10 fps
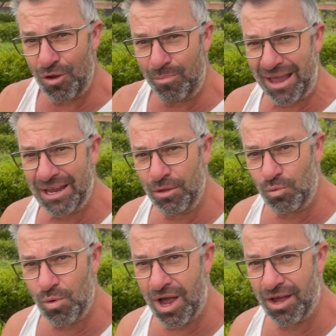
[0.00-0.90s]
back in the
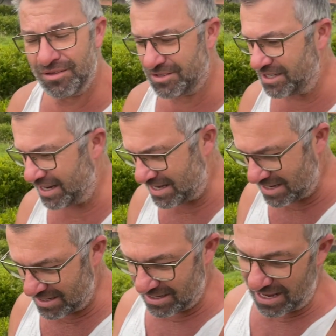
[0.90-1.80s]
wall garden today,
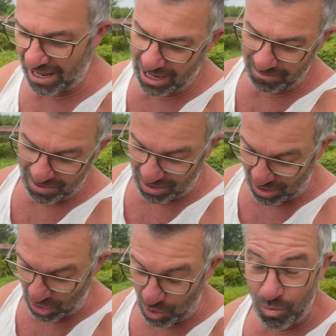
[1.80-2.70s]

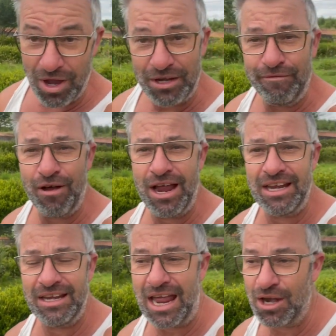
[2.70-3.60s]
we are
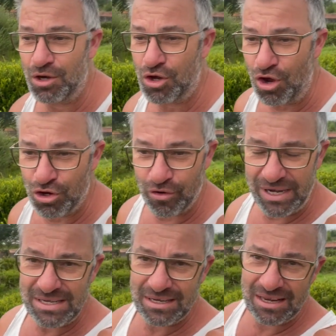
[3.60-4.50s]
dividing and
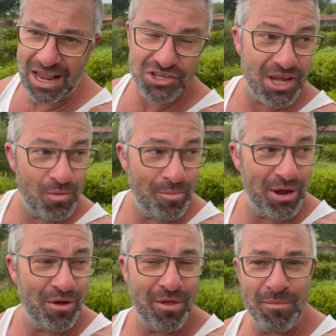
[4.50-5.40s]
conquering. Ashley will be
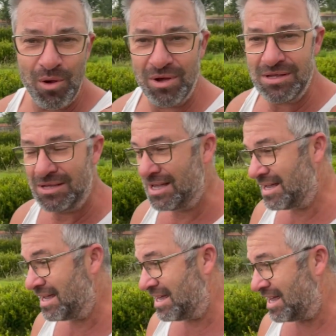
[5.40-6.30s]
on the mower,
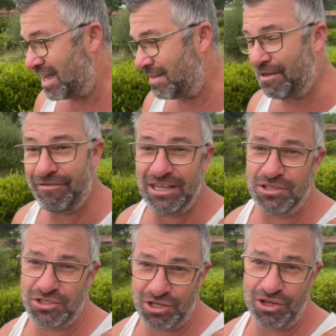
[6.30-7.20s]
and that thing is
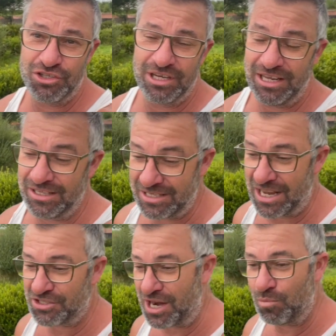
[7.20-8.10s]
surgically
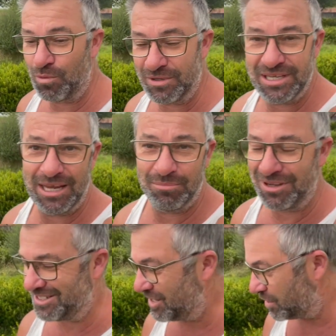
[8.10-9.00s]
attached to that woman's hip,
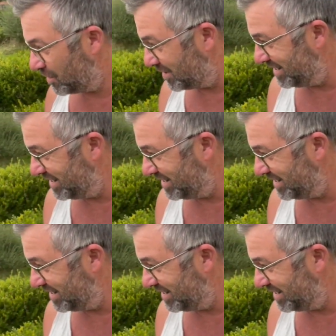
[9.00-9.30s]
I'll tell you.